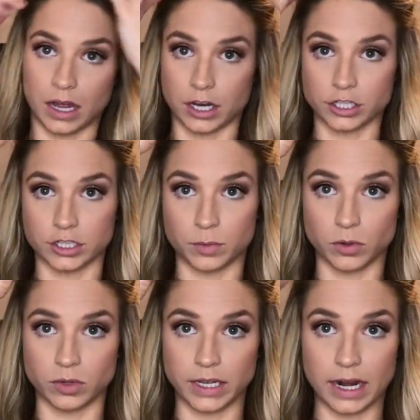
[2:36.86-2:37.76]
I just
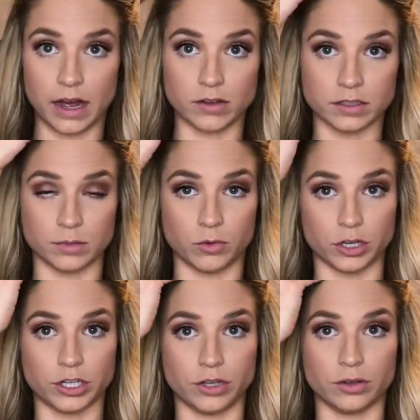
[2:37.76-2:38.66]
pull it out some
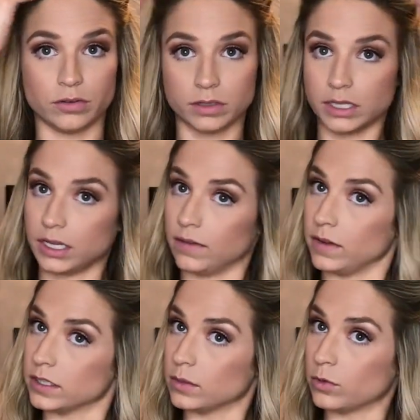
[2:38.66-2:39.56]
more too to give
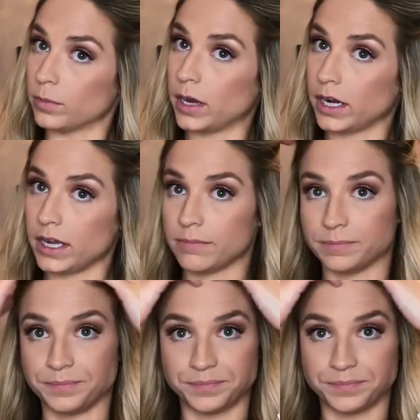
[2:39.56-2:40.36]
it some more body.